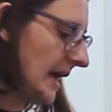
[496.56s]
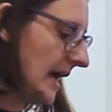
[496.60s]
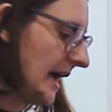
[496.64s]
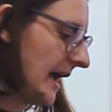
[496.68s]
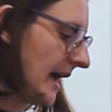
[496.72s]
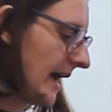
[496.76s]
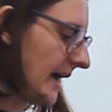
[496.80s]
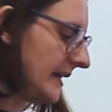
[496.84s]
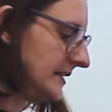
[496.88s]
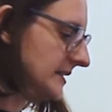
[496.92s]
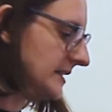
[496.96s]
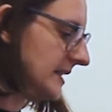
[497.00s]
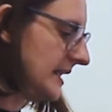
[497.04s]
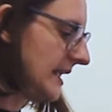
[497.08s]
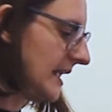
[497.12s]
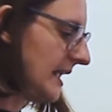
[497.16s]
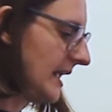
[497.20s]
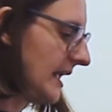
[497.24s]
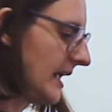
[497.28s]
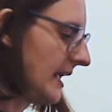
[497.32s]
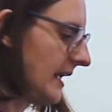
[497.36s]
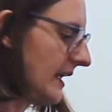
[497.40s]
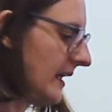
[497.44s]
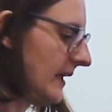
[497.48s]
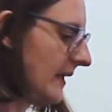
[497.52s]
And
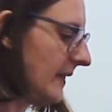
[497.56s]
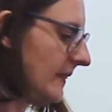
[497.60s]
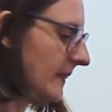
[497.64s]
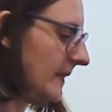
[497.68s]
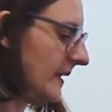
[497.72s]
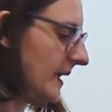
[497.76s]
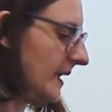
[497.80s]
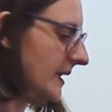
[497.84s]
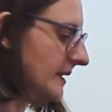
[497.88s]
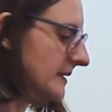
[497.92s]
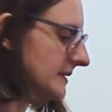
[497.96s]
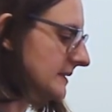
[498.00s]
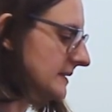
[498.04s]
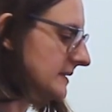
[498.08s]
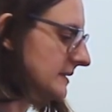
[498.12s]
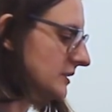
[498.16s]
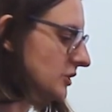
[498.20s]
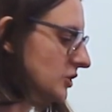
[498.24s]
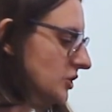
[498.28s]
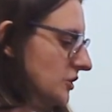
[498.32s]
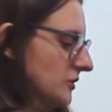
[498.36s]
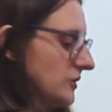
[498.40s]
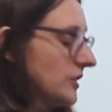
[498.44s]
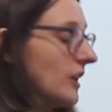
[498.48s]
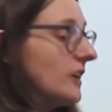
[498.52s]
here there's
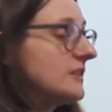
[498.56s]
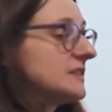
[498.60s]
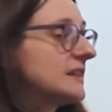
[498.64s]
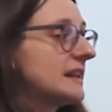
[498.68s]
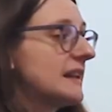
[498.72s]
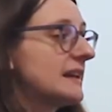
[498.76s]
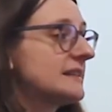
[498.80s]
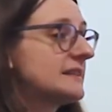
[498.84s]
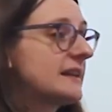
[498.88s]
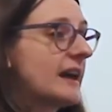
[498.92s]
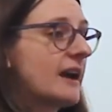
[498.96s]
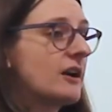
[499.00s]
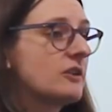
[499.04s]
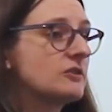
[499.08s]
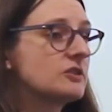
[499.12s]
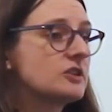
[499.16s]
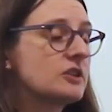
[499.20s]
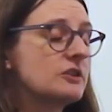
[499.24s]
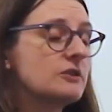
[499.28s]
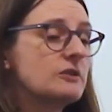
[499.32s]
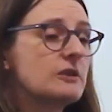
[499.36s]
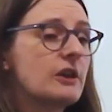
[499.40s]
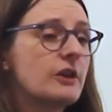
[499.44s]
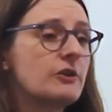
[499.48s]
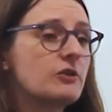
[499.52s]
studios are let out
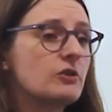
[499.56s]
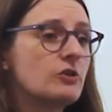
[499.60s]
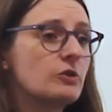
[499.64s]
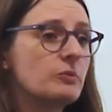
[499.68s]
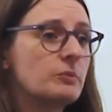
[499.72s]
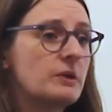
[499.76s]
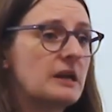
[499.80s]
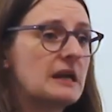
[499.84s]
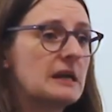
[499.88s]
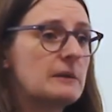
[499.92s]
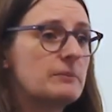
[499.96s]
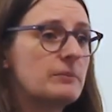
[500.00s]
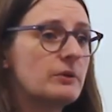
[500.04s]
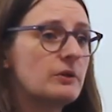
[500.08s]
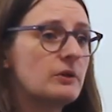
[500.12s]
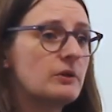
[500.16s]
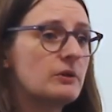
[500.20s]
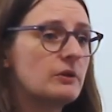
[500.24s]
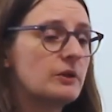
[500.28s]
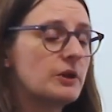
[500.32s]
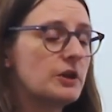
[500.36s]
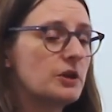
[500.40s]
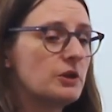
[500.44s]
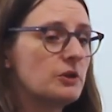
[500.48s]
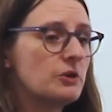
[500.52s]
to local
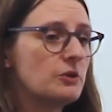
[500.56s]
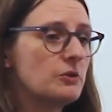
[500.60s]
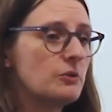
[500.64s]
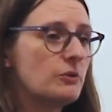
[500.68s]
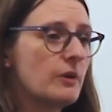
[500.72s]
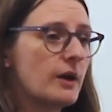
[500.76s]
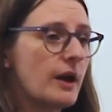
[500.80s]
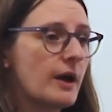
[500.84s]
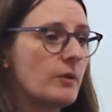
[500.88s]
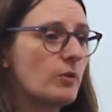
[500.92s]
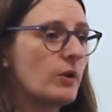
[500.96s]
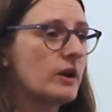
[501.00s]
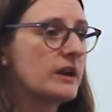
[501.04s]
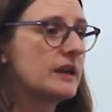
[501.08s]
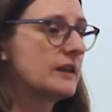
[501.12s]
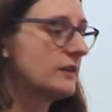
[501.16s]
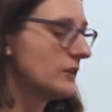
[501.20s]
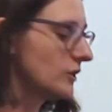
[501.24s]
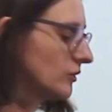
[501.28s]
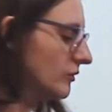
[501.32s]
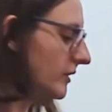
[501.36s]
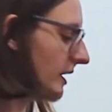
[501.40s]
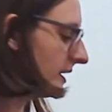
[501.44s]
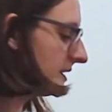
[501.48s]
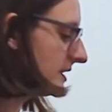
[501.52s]
people who work in
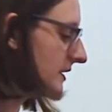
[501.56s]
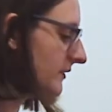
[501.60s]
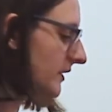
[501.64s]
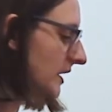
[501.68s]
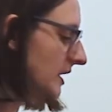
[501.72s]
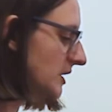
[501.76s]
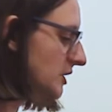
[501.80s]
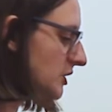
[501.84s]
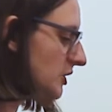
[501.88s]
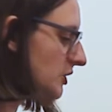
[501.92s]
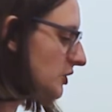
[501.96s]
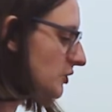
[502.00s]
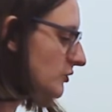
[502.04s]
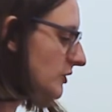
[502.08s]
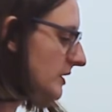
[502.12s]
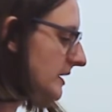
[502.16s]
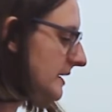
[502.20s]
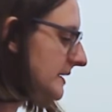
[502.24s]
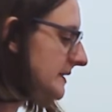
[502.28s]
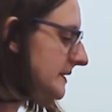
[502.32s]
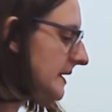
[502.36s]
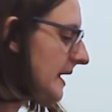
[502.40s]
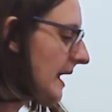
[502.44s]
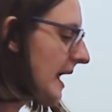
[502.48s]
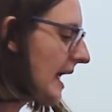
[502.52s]
the creative
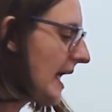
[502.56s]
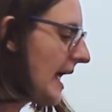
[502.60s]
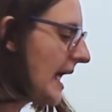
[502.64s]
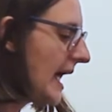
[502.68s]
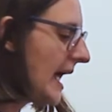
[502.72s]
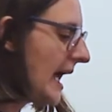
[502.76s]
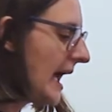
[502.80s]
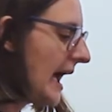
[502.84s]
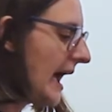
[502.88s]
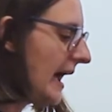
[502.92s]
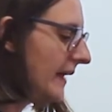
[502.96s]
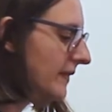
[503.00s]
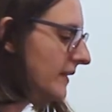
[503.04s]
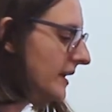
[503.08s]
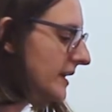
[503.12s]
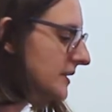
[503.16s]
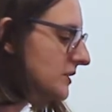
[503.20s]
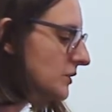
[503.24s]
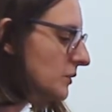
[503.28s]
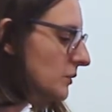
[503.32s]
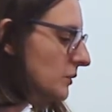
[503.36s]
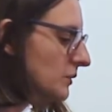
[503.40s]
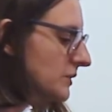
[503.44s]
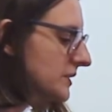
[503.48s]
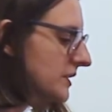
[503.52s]
industries. And
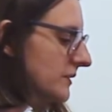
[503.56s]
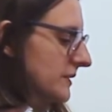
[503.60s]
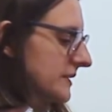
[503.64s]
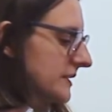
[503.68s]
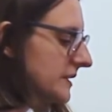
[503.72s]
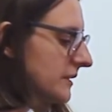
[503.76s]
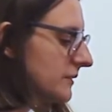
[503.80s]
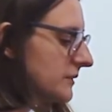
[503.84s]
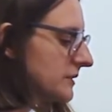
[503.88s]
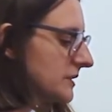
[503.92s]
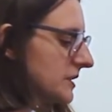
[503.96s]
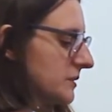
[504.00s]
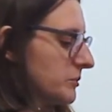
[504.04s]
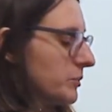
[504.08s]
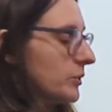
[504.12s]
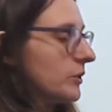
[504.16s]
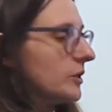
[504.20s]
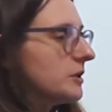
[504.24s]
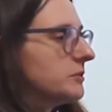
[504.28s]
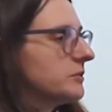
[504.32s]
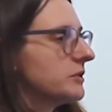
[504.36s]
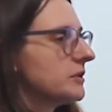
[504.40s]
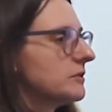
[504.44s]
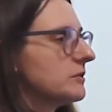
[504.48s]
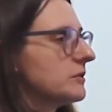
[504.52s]
there's also a skills and
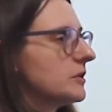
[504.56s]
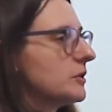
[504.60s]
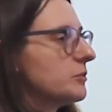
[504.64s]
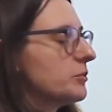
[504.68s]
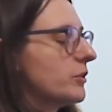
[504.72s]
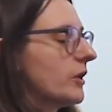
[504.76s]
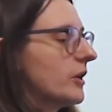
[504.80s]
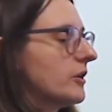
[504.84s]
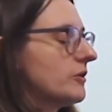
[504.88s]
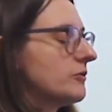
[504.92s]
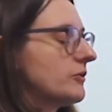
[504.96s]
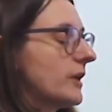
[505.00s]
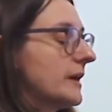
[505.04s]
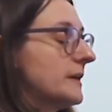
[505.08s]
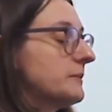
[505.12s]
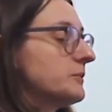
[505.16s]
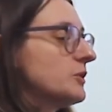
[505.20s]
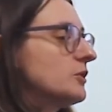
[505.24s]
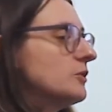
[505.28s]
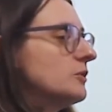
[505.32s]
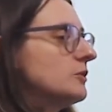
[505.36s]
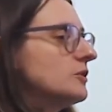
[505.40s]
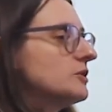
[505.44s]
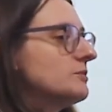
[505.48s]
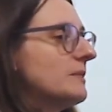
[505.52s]
employment programme
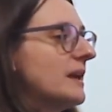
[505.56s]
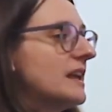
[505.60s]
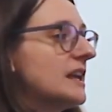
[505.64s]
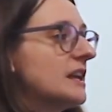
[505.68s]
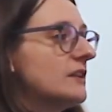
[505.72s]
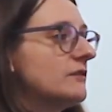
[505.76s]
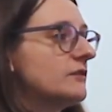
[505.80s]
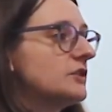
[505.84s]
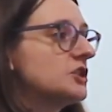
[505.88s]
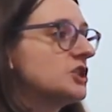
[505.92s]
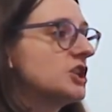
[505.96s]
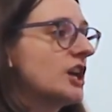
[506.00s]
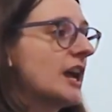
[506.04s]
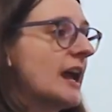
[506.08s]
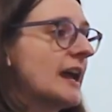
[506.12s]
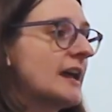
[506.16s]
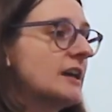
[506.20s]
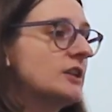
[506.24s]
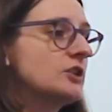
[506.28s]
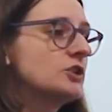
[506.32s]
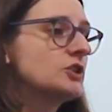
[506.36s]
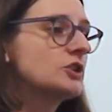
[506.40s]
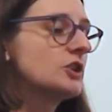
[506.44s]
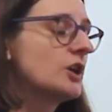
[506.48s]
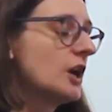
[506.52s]
called Making for
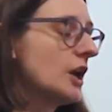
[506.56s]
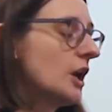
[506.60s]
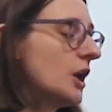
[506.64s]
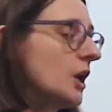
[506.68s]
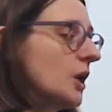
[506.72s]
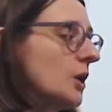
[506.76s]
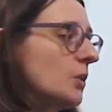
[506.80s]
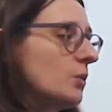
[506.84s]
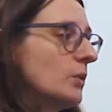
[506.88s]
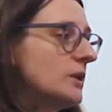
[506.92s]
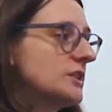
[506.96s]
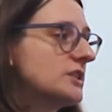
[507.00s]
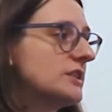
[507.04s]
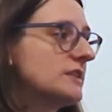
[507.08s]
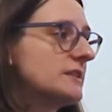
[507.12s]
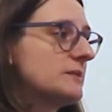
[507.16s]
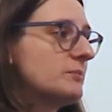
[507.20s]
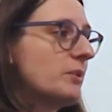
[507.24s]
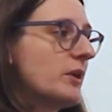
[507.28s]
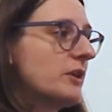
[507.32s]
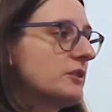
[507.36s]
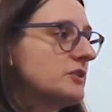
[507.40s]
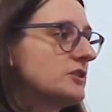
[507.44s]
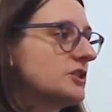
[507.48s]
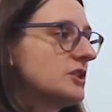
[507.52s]
Change, which is in
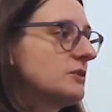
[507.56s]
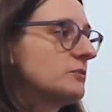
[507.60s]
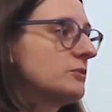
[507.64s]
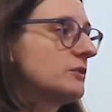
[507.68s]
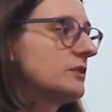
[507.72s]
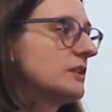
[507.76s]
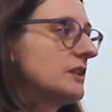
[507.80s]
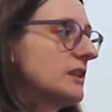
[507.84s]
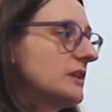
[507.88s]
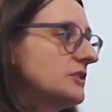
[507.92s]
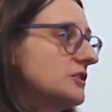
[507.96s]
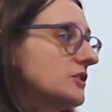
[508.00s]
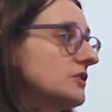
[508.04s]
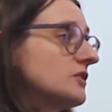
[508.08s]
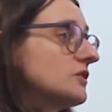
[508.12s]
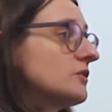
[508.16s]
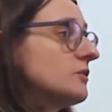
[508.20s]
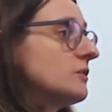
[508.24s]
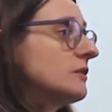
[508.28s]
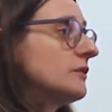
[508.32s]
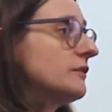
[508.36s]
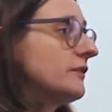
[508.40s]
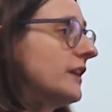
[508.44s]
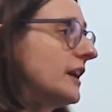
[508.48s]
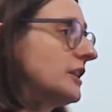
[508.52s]
partnership with the London
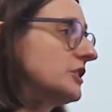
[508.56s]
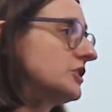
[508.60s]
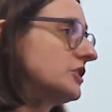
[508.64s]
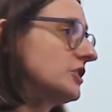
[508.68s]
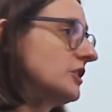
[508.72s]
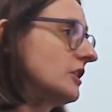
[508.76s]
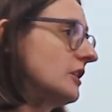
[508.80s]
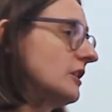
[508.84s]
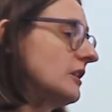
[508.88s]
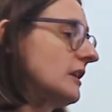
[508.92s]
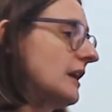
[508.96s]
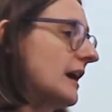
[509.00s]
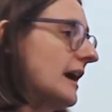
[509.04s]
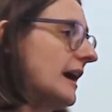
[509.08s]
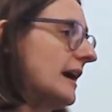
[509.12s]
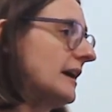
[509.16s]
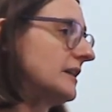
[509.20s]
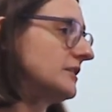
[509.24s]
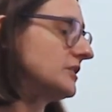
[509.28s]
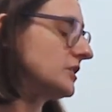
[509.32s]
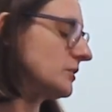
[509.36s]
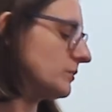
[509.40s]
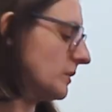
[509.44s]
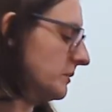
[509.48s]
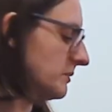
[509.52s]
School of Fashion
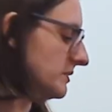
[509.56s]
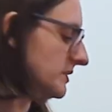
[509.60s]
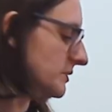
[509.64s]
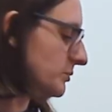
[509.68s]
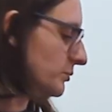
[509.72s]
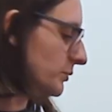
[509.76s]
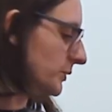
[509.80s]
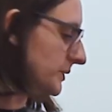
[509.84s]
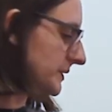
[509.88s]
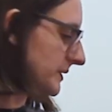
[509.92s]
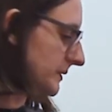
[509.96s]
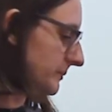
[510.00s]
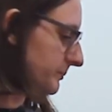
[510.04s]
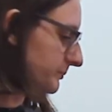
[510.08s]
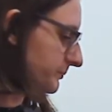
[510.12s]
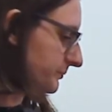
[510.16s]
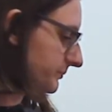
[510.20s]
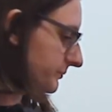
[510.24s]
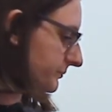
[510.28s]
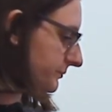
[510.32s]
and a women's prison.